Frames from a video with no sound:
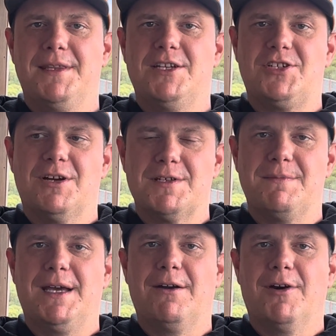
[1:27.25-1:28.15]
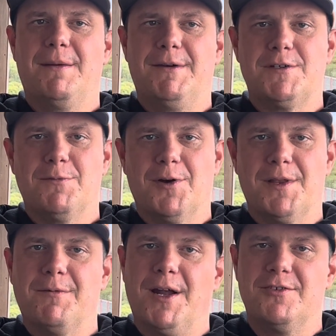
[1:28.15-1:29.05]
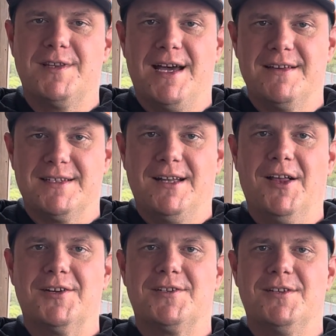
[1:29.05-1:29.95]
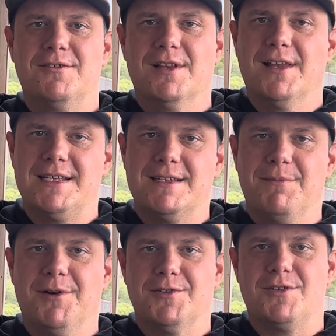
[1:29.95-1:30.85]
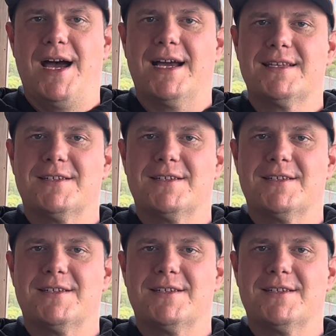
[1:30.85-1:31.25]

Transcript: But this year was a big one. I mean, it was more than $100,000 to do the lights at both tracks.